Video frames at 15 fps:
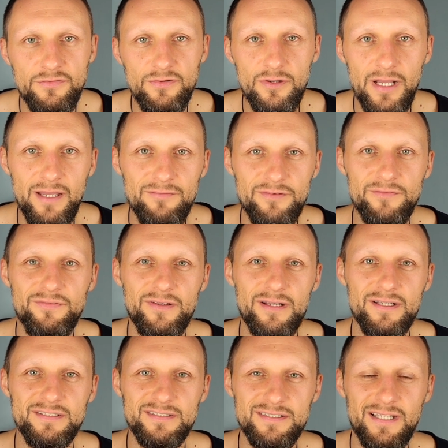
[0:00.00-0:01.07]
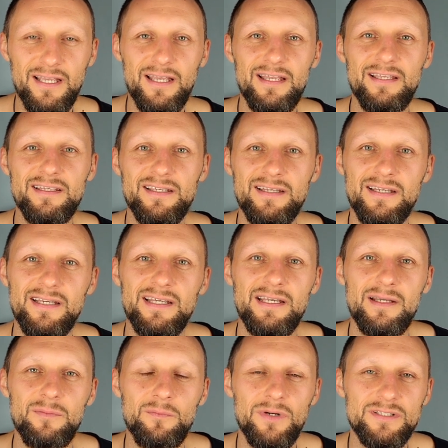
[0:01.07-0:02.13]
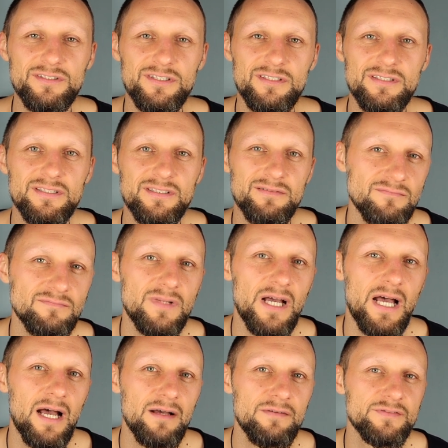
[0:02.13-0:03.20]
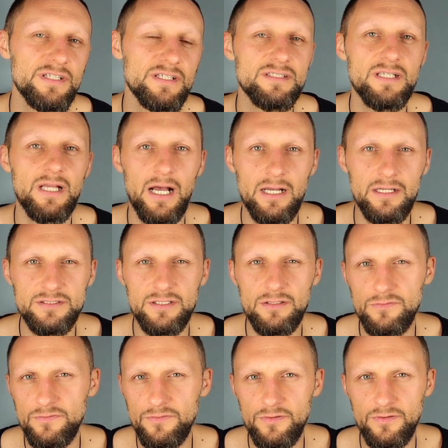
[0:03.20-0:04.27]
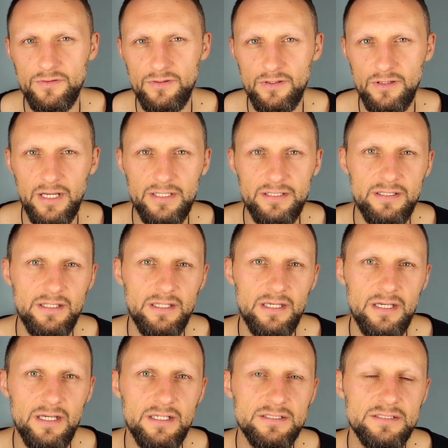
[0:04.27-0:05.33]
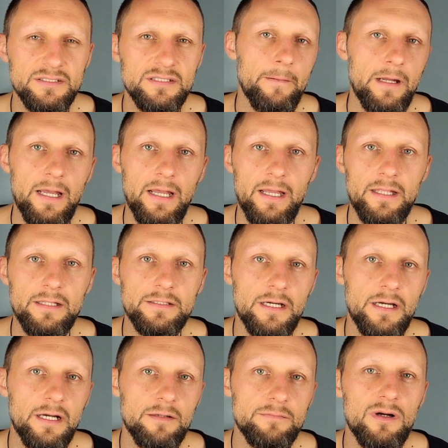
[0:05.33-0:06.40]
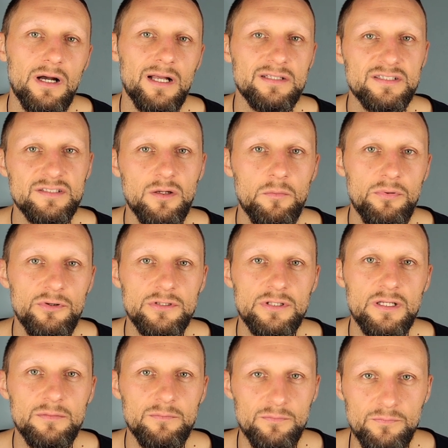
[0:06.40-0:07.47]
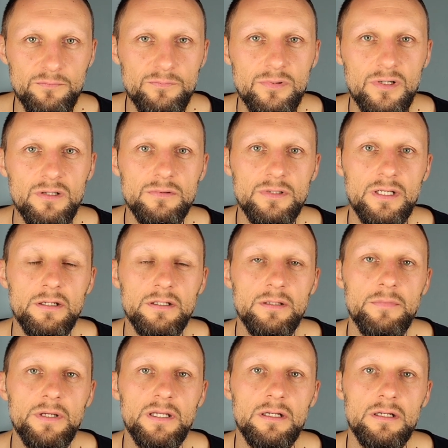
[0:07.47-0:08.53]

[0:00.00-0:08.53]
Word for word: everything I say, but just have these kinds of ideas. And uh, at some point, I'm probably gonna make